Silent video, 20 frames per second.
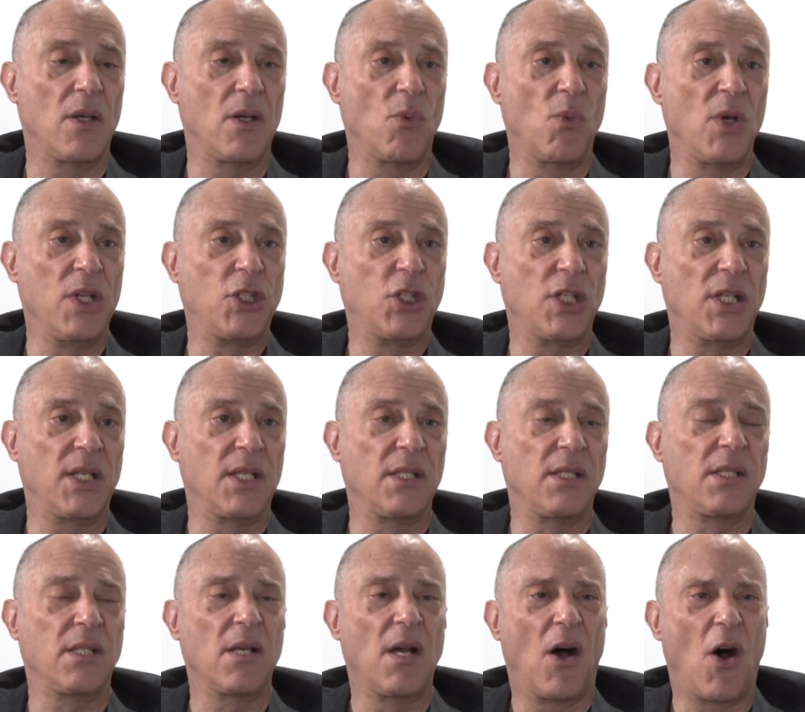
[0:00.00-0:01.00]
which
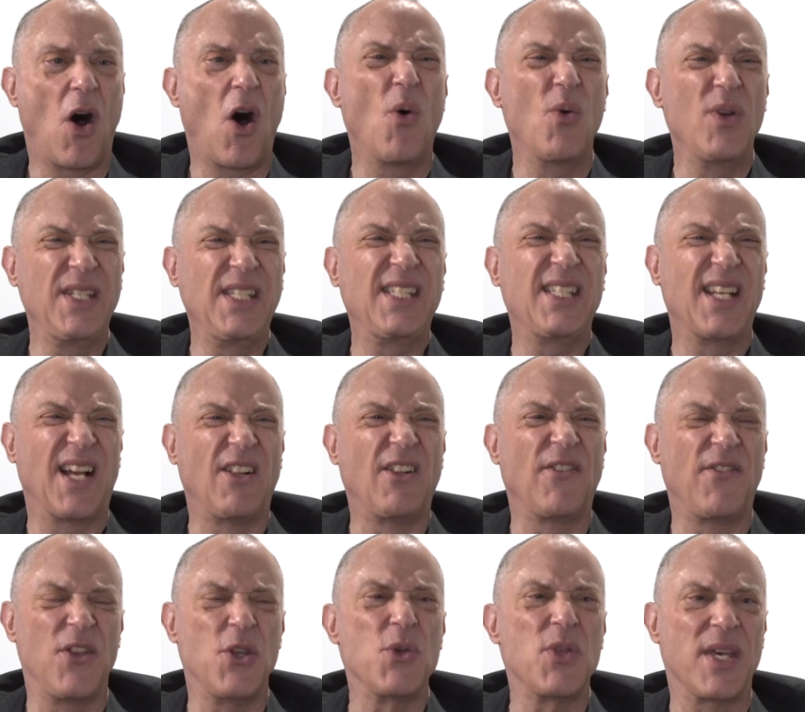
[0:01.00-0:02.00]
is always sell a
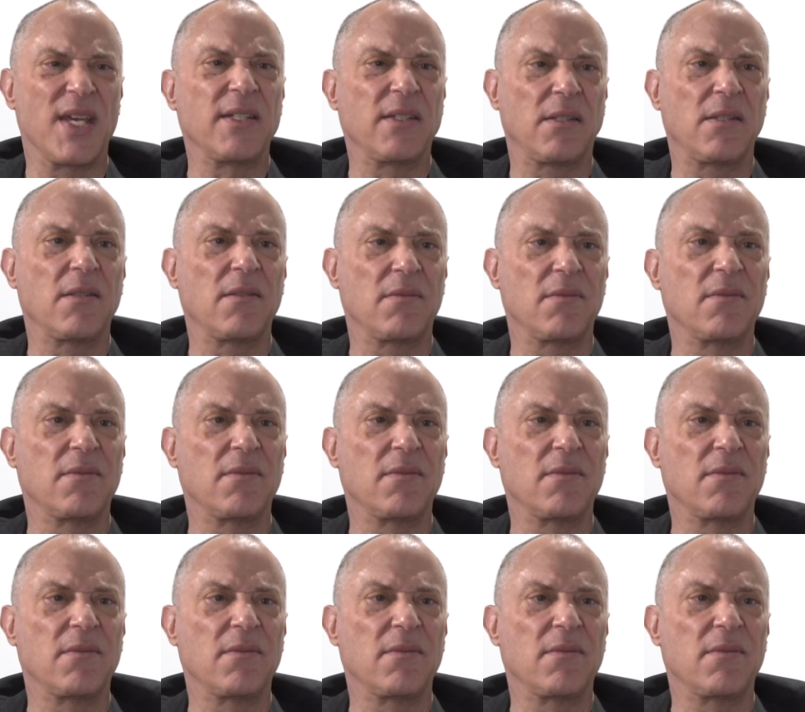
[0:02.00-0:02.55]
few things.